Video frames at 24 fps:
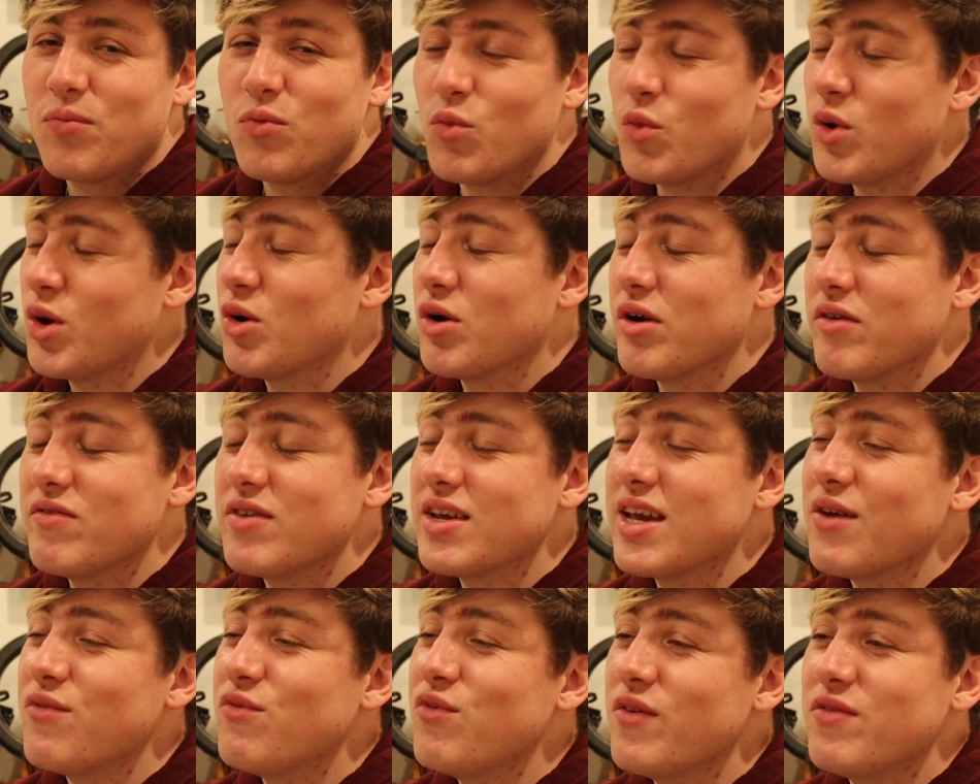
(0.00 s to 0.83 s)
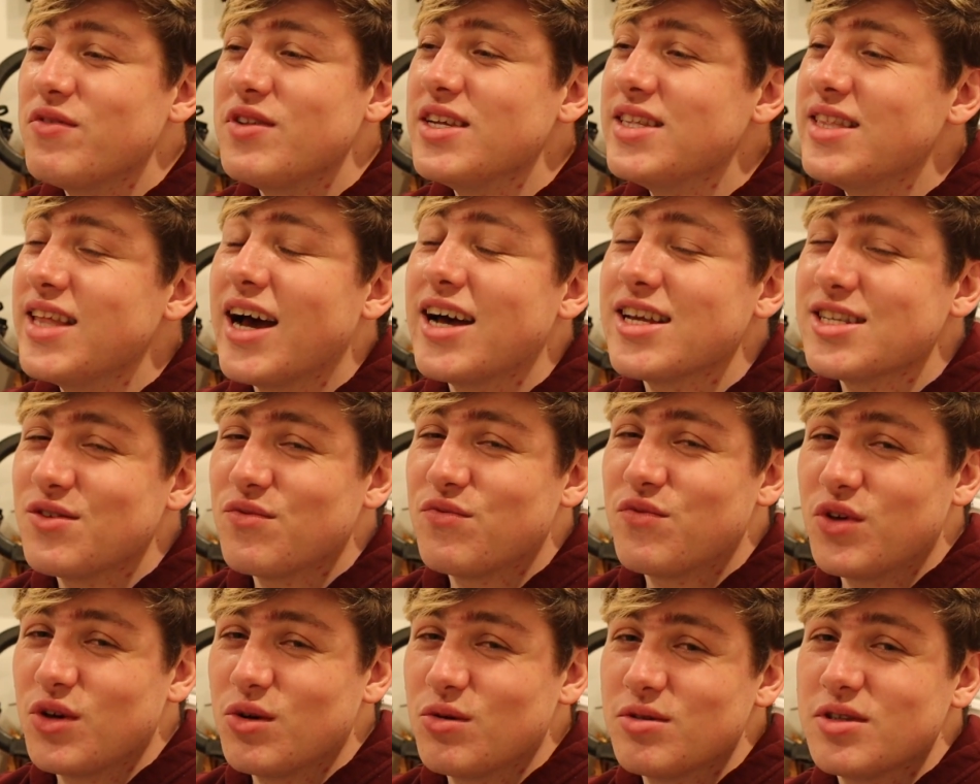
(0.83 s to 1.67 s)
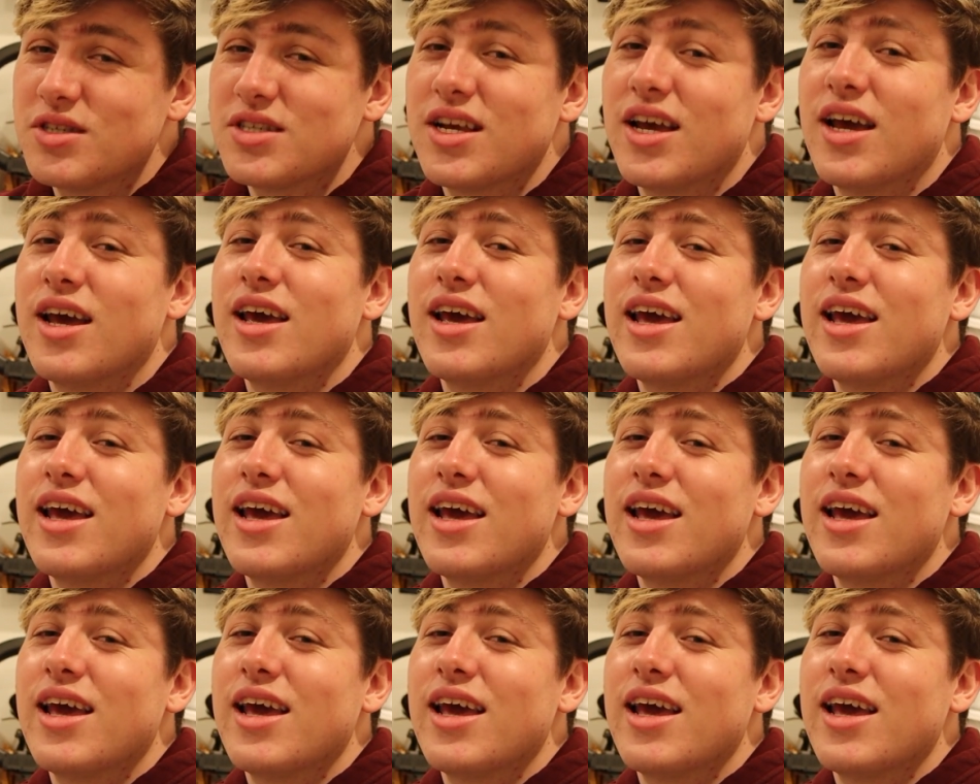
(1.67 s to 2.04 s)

we don't even get 50,000 views.